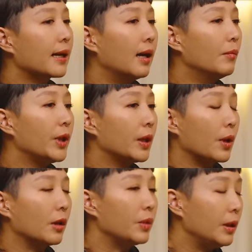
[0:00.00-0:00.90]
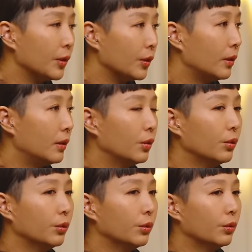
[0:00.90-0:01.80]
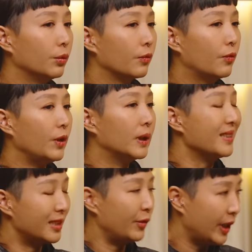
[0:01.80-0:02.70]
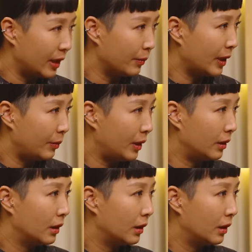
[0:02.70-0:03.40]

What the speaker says: I can't be around people who feel intimidated by me.